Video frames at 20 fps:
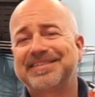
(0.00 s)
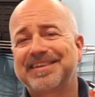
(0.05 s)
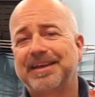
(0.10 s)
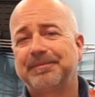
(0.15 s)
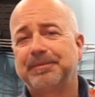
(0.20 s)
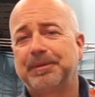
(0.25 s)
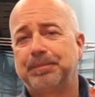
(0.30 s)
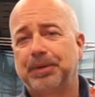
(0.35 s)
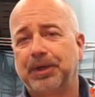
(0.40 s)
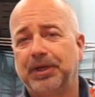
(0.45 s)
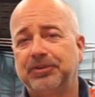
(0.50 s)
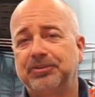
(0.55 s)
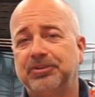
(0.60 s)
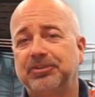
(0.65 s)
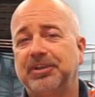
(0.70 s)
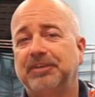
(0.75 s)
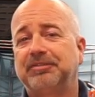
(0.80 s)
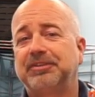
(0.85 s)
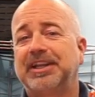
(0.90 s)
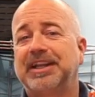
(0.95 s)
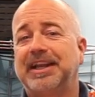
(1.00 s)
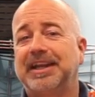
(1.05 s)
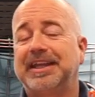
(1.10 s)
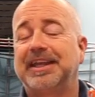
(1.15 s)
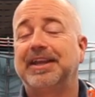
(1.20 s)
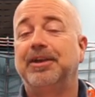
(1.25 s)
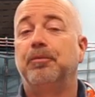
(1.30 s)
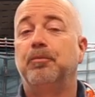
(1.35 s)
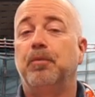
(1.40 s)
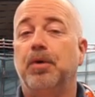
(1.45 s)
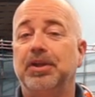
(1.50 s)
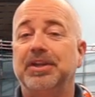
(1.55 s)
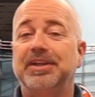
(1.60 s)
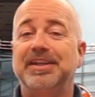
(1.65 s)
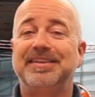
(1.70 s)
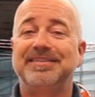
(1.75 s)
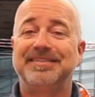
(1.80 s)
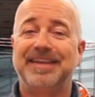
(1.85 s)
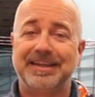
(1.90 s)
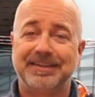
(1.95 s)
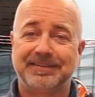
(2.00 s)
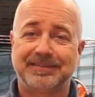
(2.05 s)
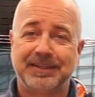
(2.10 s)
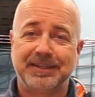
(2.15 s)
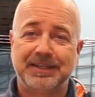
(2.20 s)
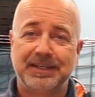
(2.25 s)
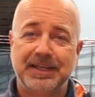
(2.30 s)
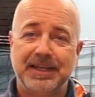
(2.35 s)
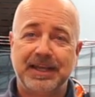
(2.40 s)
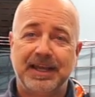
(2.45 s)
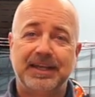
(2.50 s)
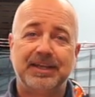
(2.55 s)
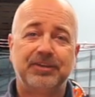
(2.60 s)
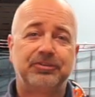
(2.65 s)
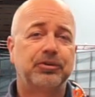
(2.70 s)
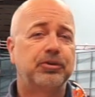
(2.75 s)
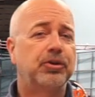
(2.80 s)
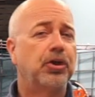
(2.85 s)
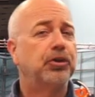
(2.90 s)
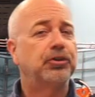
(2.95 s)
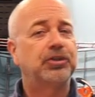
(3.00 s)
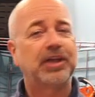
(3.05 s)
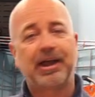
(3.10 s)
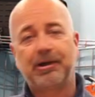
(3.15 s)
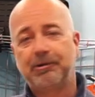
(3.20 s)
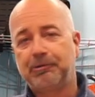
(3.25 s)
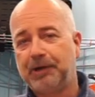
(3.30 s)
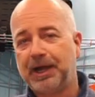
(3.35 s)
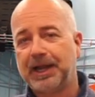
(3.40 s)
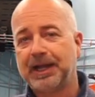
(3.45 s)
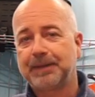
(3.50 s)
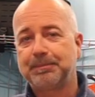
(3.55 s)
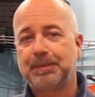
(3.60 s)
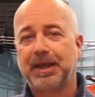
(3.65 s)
time you purchase after clicking on one of these links, and this will go directly